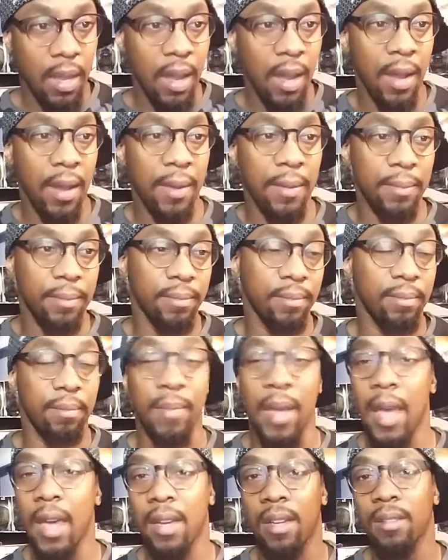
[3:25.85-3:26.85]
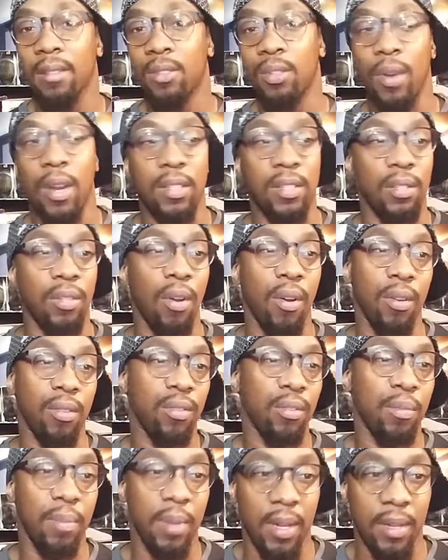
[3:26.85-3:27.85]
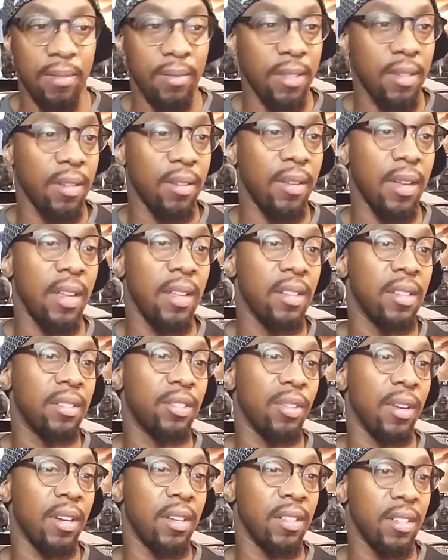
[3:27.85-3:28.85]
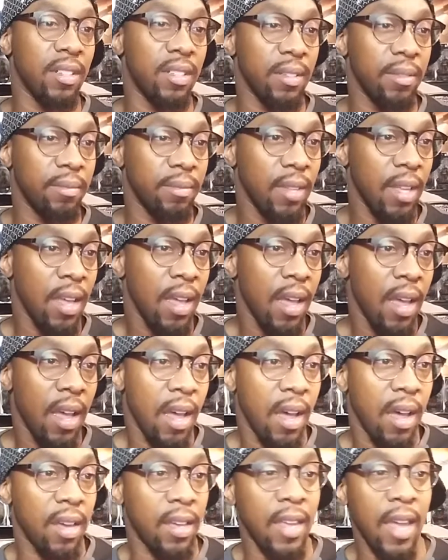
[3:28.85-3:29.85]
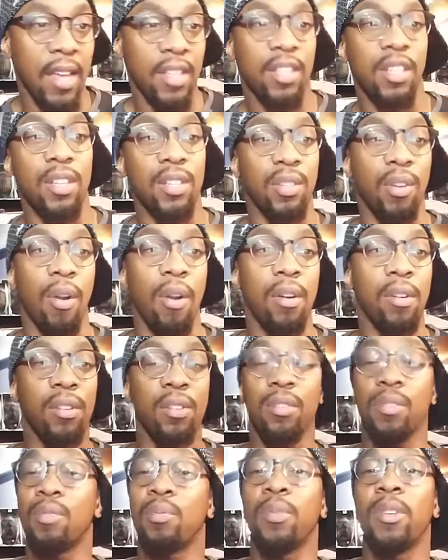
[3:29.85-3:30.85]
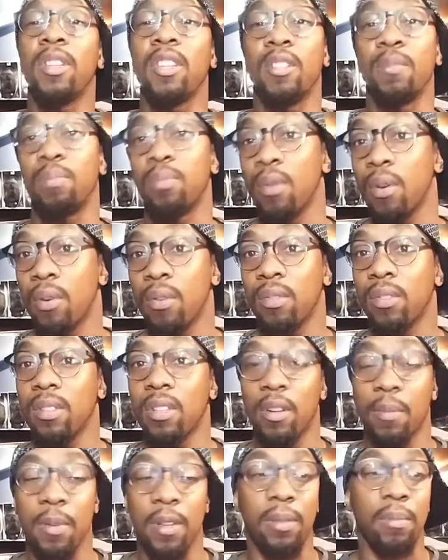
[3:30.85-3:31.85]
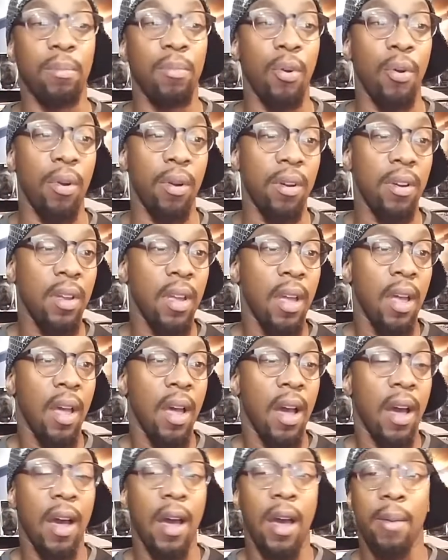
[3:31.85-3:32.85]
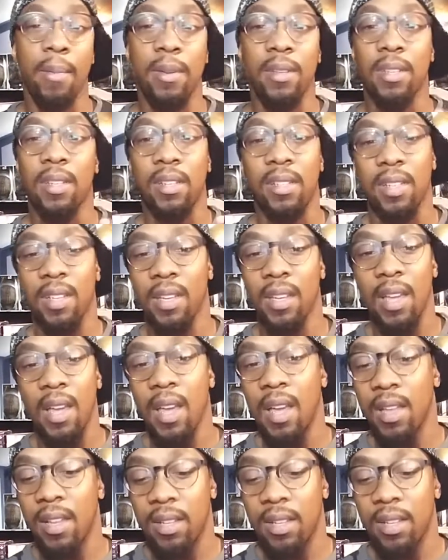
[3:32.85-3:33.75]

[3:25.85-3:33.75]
Mac tries to talk to him, but, you know, ain't trying to listen. Kasius argues with his bro a little bit more. Basically,